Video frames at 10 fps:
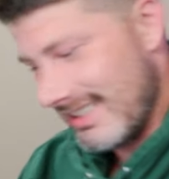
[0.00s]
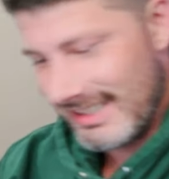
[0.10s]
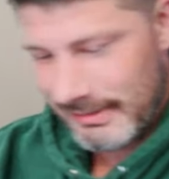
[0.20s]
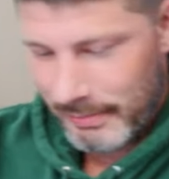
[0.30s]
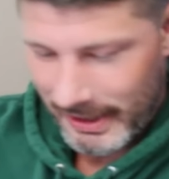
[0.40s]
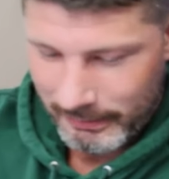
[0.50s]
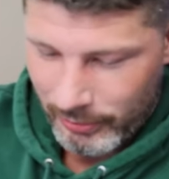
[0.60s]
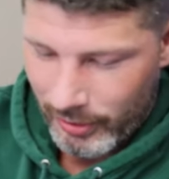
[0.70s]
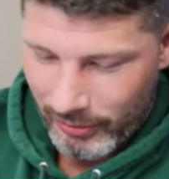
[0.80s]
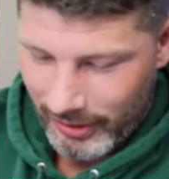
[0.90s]
this is a big
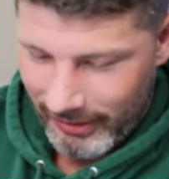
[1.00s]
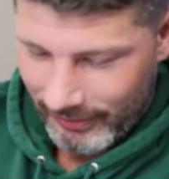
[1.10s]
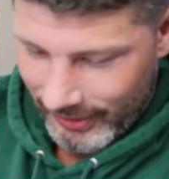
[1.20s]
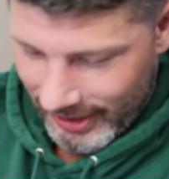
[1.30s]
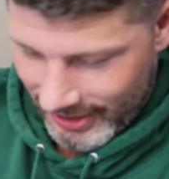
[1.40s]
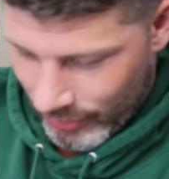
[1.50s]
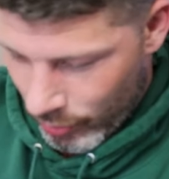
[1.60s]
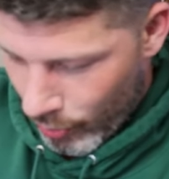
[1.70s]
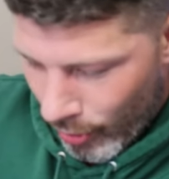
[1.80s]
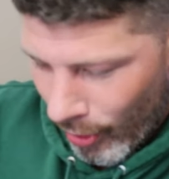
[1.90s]
boy, whatever it is.
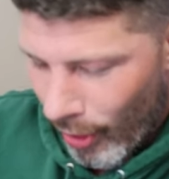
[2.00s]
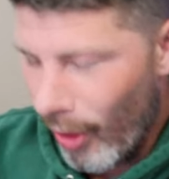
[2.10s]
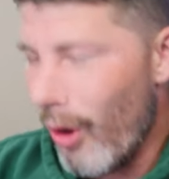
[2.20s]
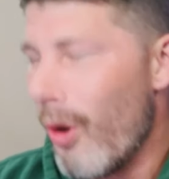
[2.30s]
Woo!